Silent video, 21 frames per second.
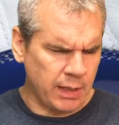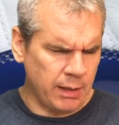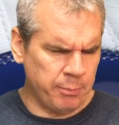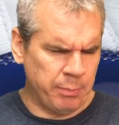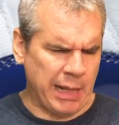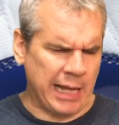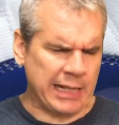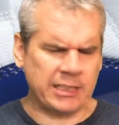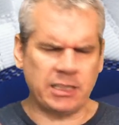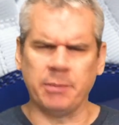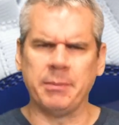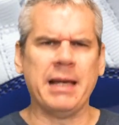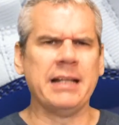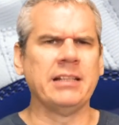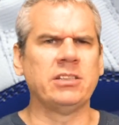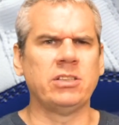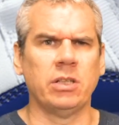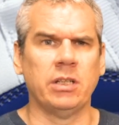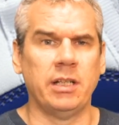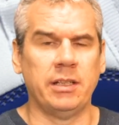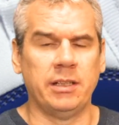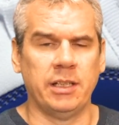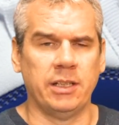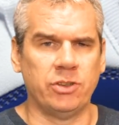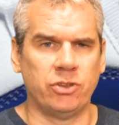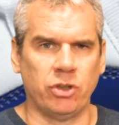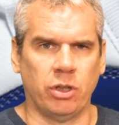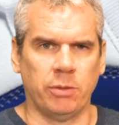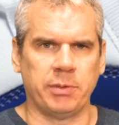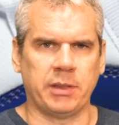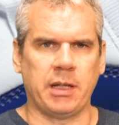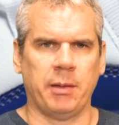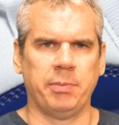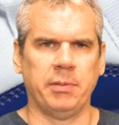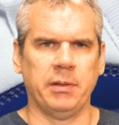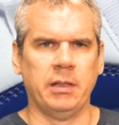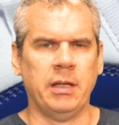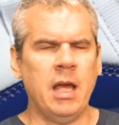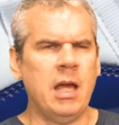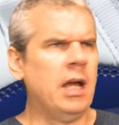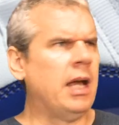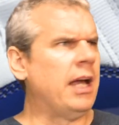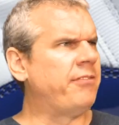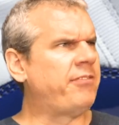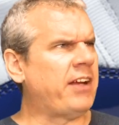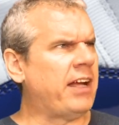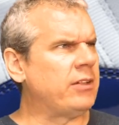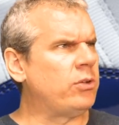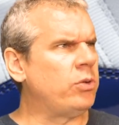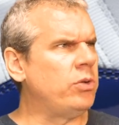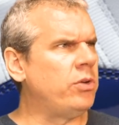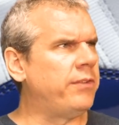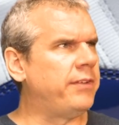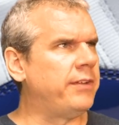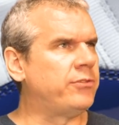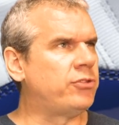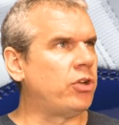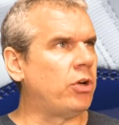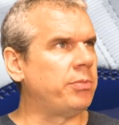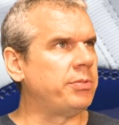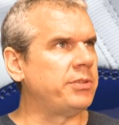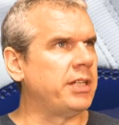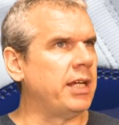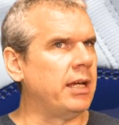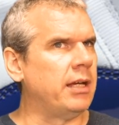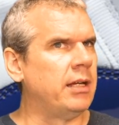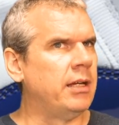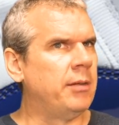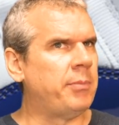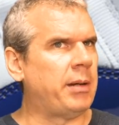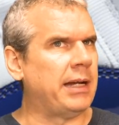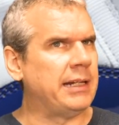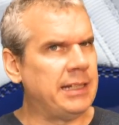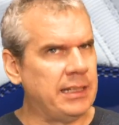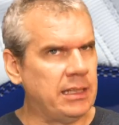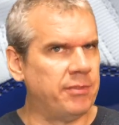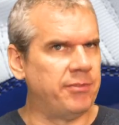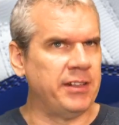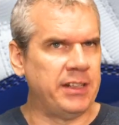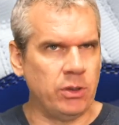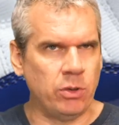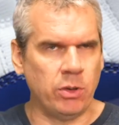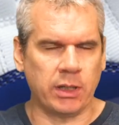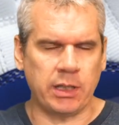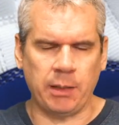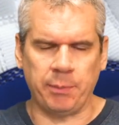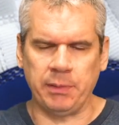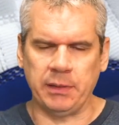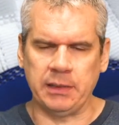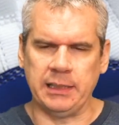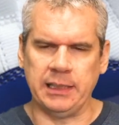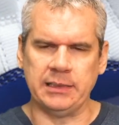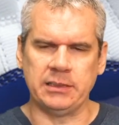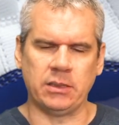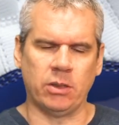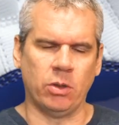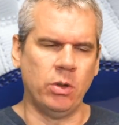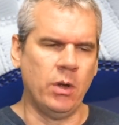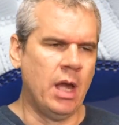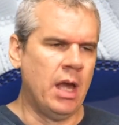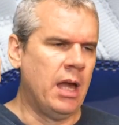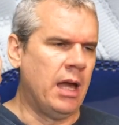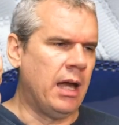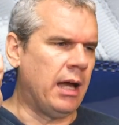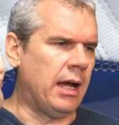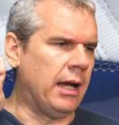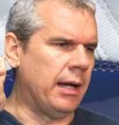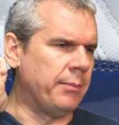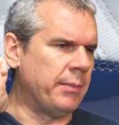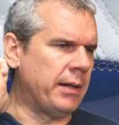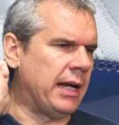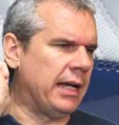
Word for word: black cement that dropped a couple of in fact i don't know if they've dropped yet but i did the video a couple of days ago um,